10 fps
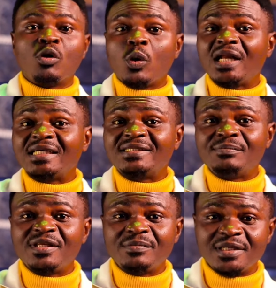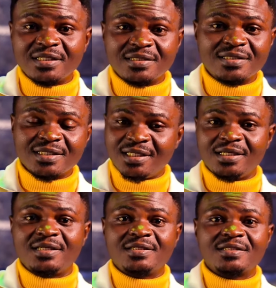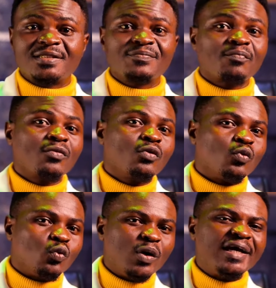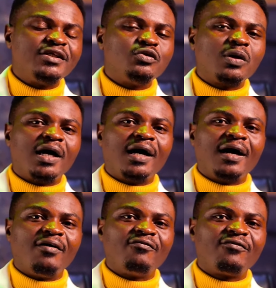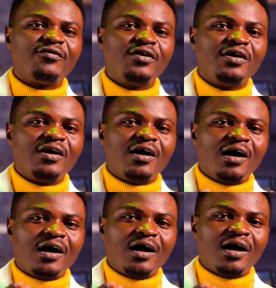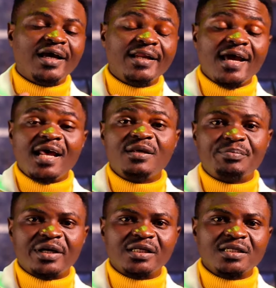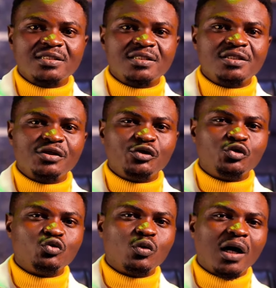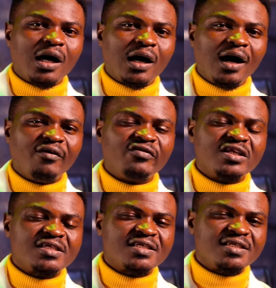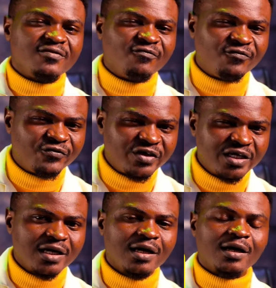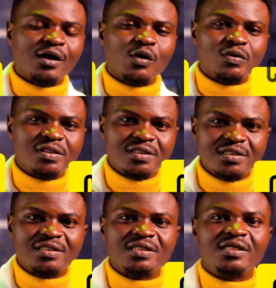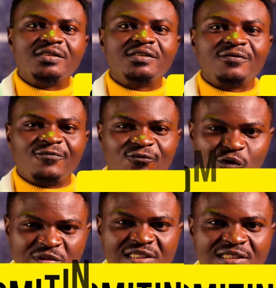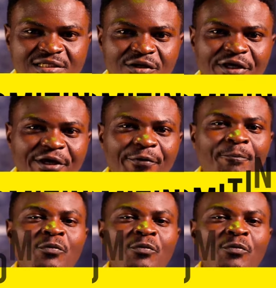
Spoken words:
But what that simply means is when you have in early pregnancy, you are having severe and consistent vomiting, okay?